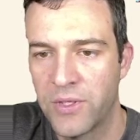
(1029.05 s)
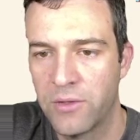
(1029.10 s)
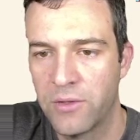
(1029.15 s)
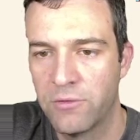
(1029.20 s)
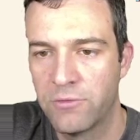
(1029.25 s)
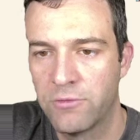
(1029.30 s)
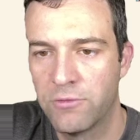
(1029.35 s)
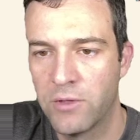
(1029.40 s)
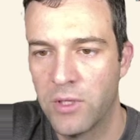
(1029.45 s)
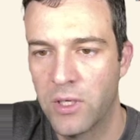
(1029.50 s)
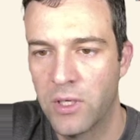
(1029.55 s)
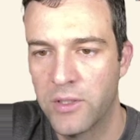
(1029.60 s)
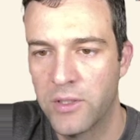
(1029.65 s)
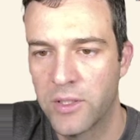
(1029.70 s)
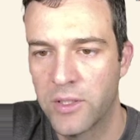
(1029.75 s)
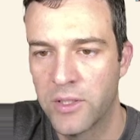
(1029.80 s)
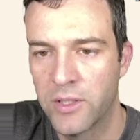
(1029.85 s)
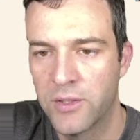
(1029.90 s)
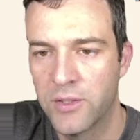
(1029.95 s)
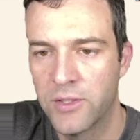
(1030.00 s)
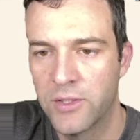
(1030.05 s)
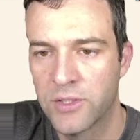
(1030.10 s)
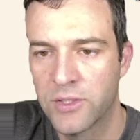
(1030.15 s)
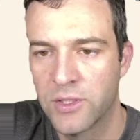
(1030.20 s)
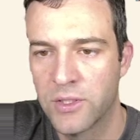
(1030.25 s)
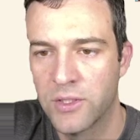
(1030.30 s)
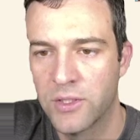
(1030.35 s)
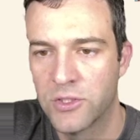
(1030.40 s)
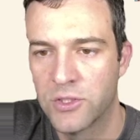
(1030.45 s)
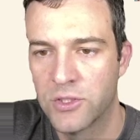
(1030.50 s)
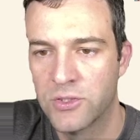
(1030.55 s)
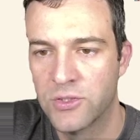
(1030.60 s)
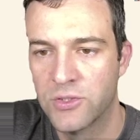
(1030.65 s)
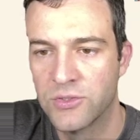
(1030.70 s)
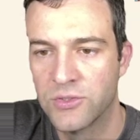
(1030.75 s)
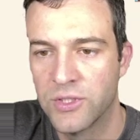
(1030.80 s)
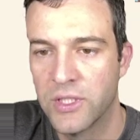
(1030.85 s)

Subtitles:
Flying in these conditions is